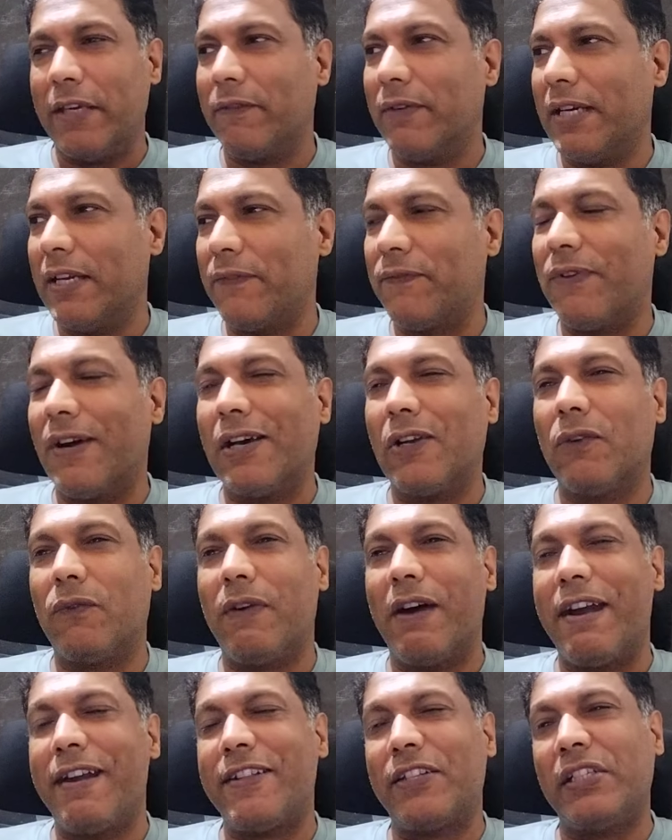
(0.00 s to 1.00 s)
Even if
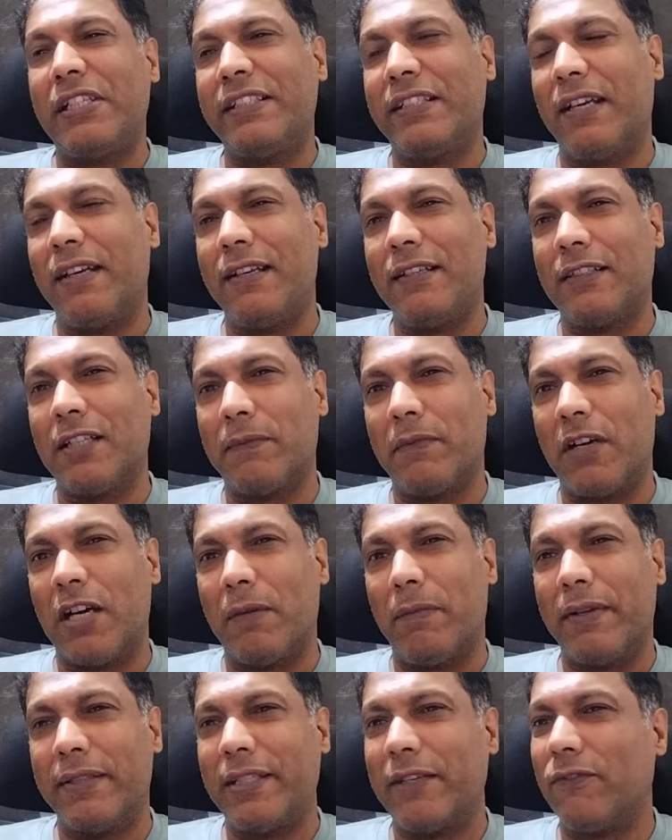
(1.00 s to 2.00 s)
Fano fighters reach Addis
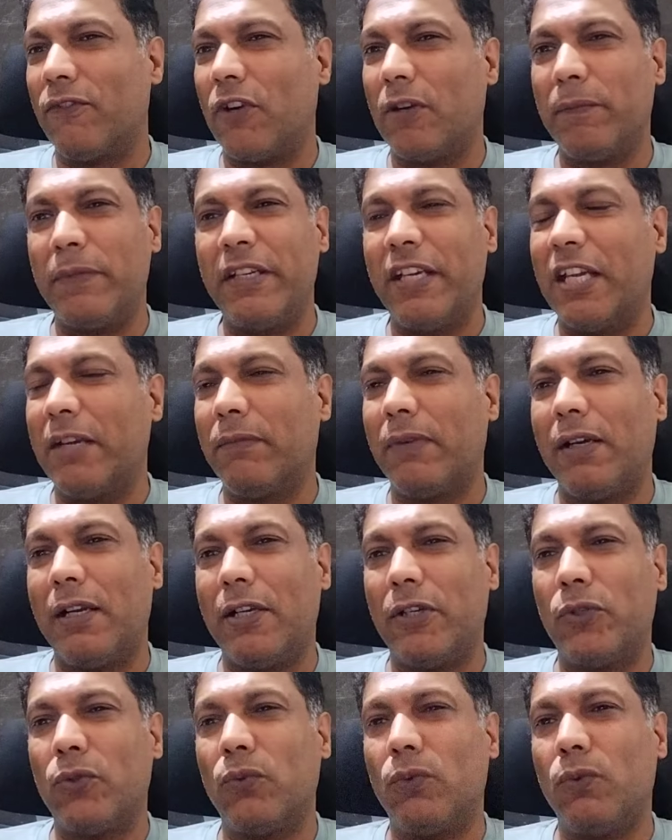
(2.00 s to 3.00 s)
Ababa, they won't be
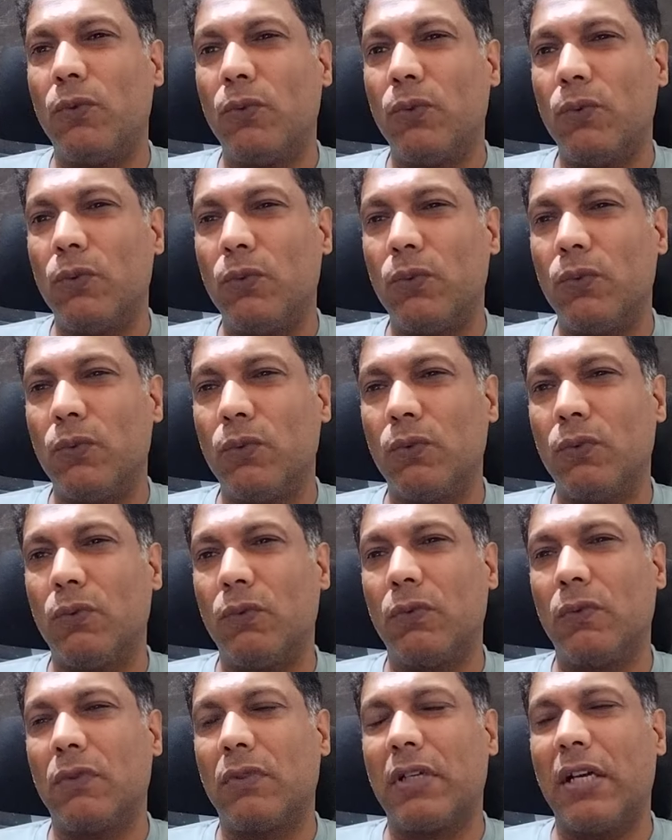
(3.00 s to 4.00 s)
able
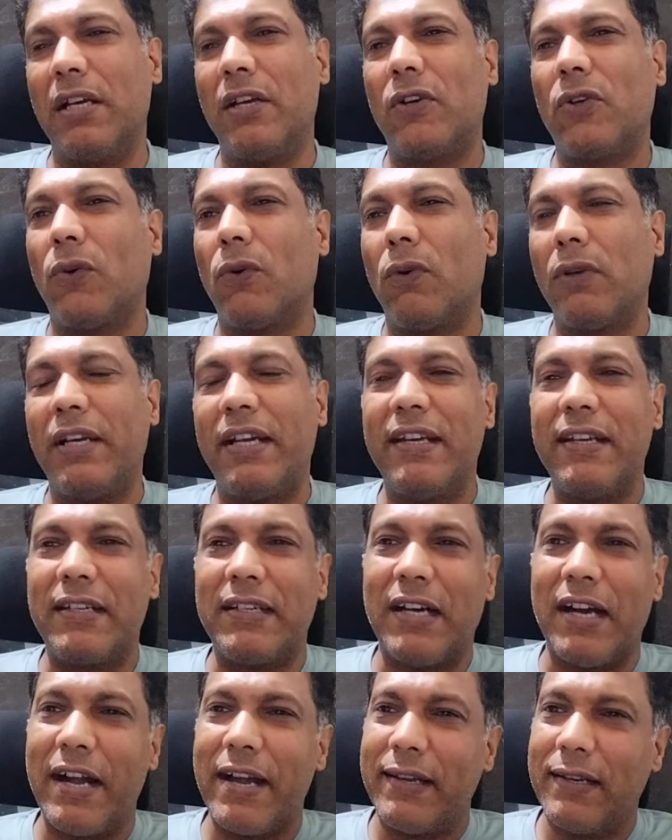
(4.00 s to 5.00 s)
to control
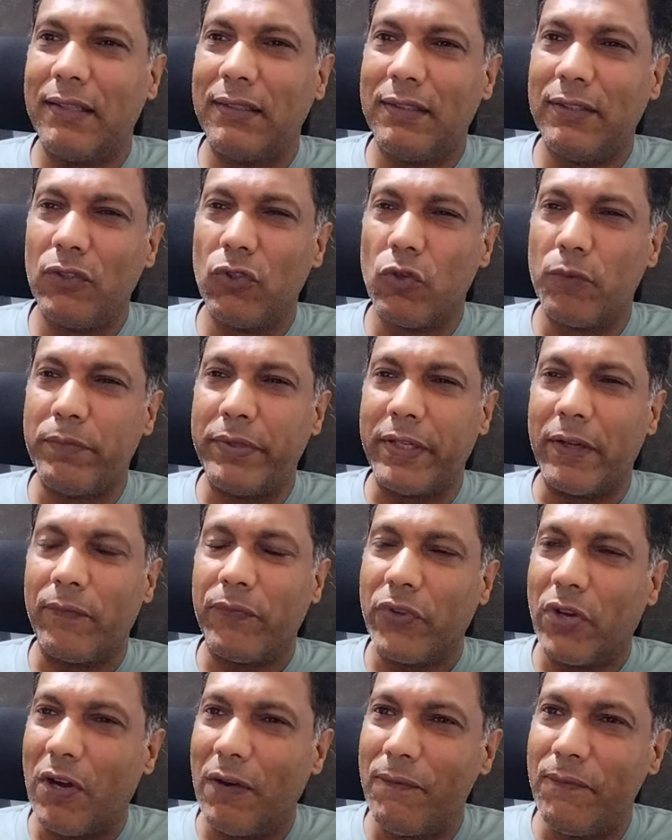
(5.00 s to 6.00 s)
entire
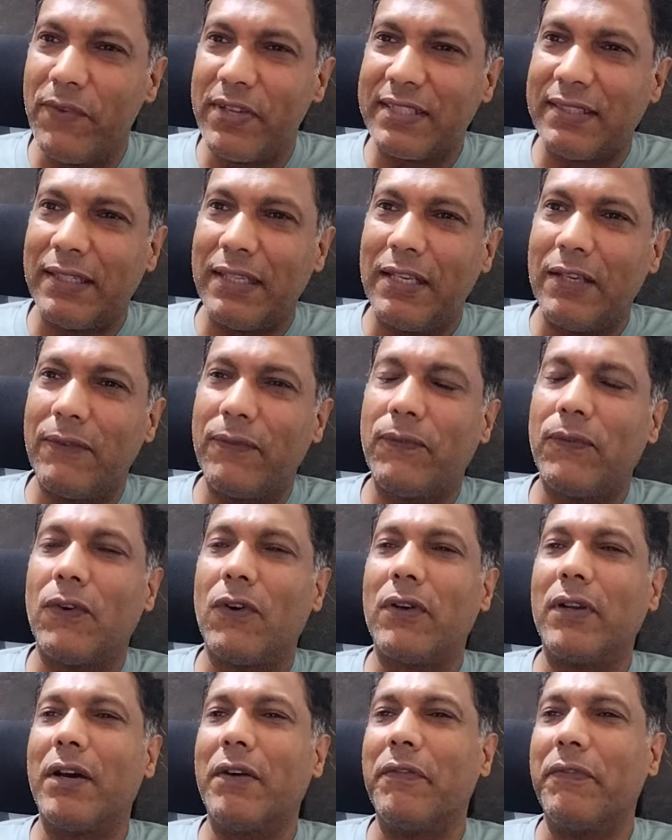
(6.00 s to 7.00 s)
Ethiopia. Obviously,
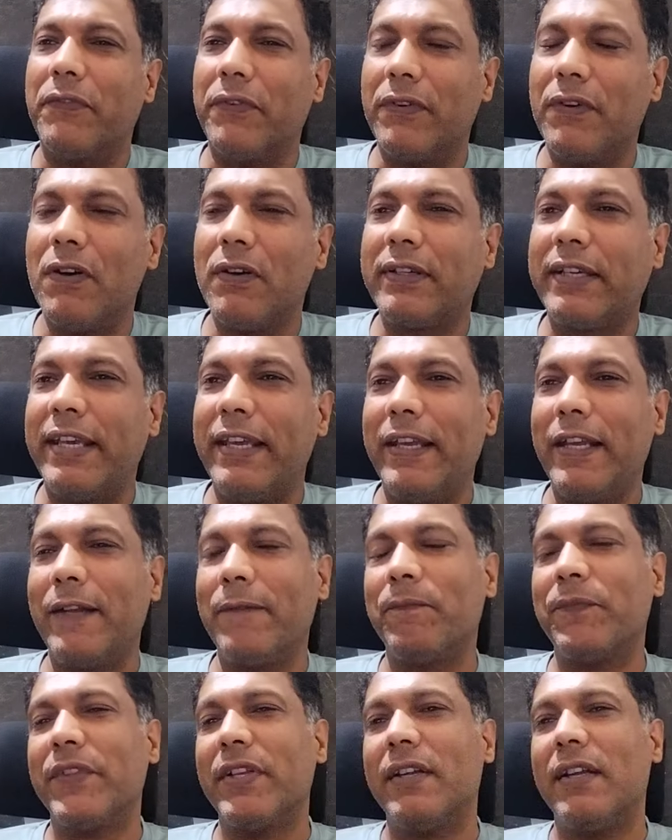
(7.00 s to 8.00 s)
for a
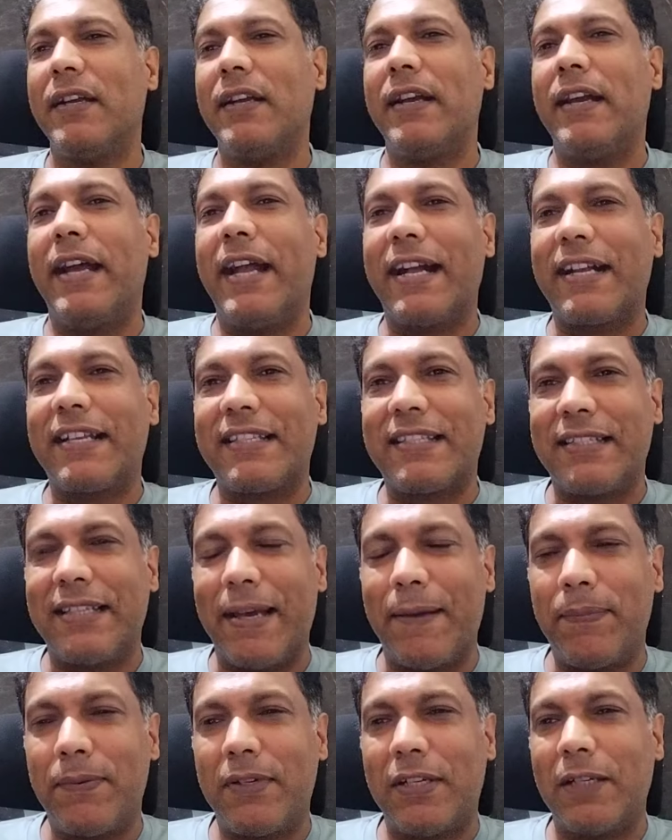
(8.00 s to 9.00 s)
working
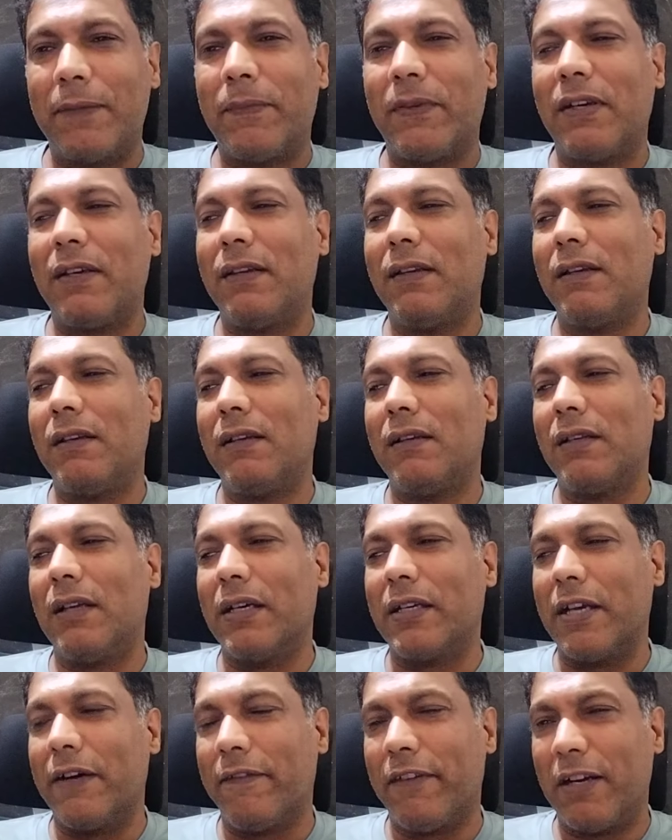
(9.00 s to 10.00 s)
acceptable
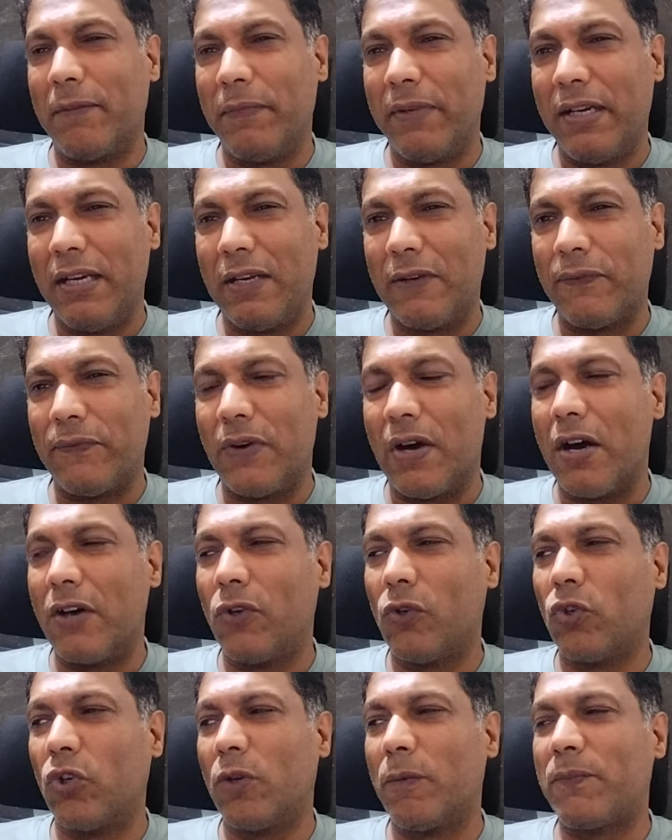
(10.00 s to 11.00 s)
government,
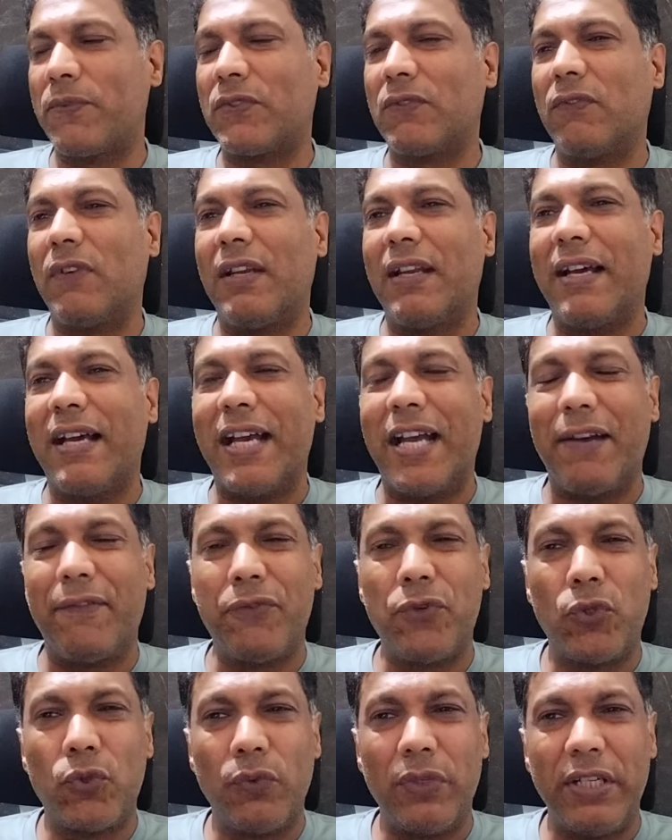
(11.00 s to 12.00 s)
Fano groups will
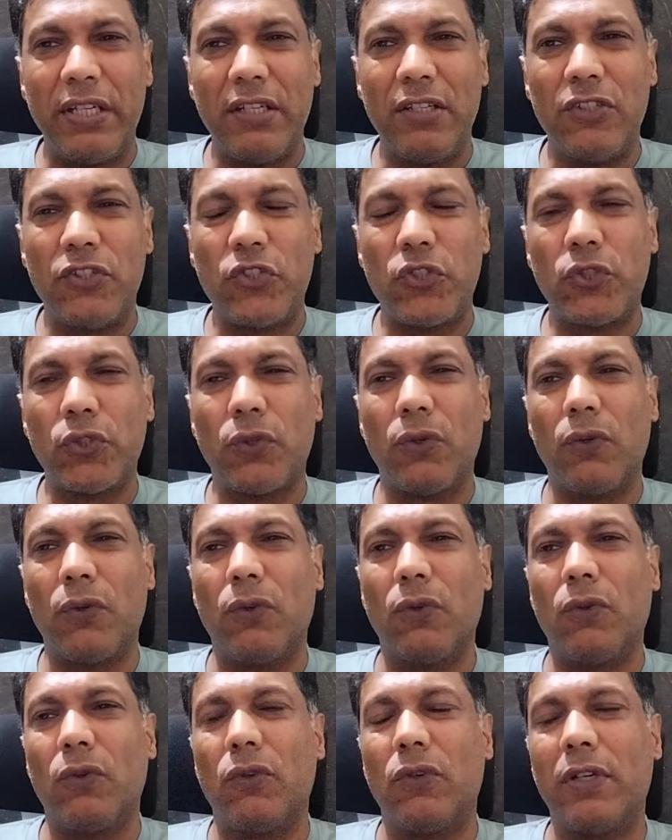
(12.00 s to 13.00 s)
have to
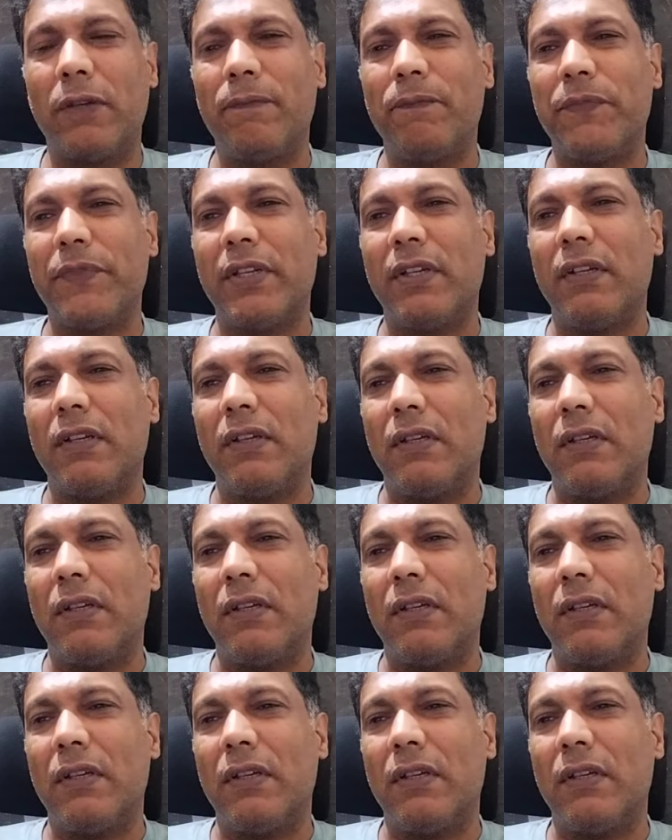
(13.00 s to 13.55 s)
ensure